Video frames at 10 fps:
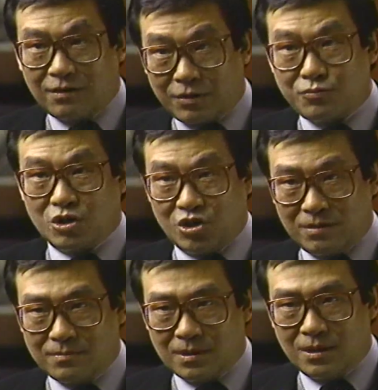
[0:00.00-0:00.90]
of the
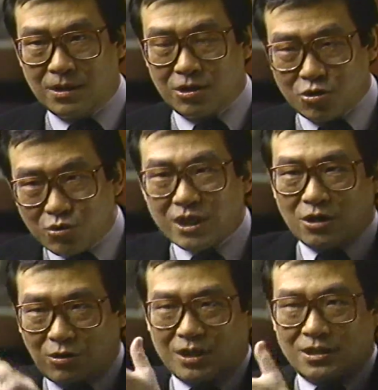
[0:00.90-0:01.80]
regime,
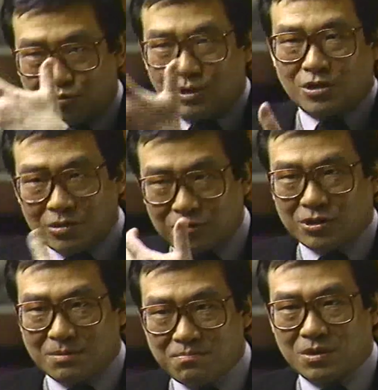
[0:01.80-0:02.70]
using all these traditional
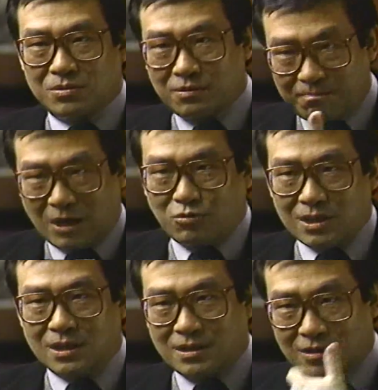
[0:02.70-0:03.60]
symbols of
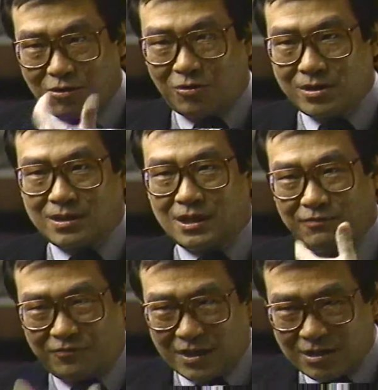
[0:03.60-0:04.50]
patriotism, loyalty,
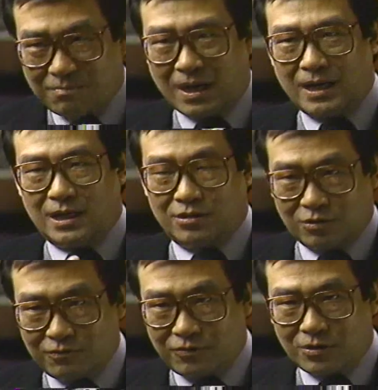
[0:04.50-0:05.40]
filial piety, and
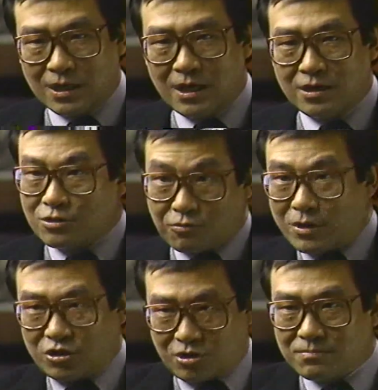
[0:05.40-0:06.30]
so forth, to
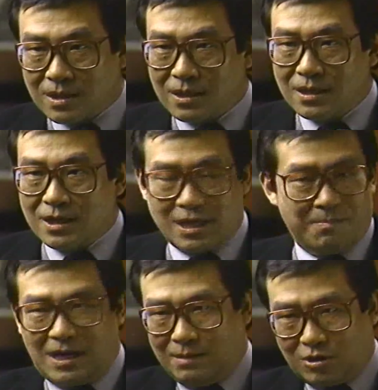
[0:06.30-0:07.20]
crush them. They
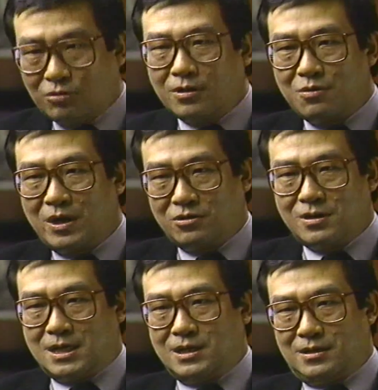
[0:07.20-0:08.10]
became totally
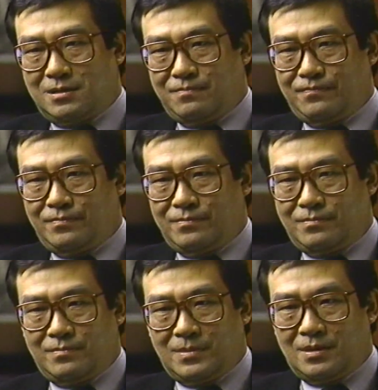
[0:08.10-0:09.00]
westernized.
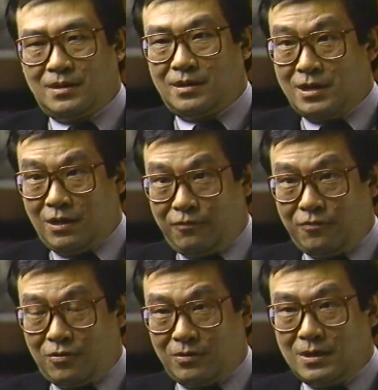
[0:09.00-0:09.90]

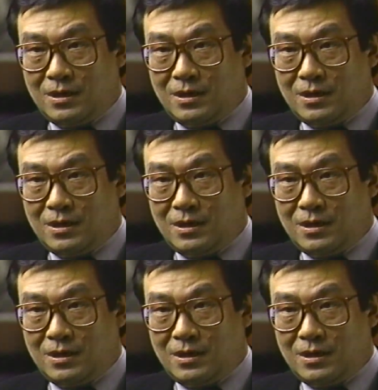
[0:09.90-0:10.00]
Therefore,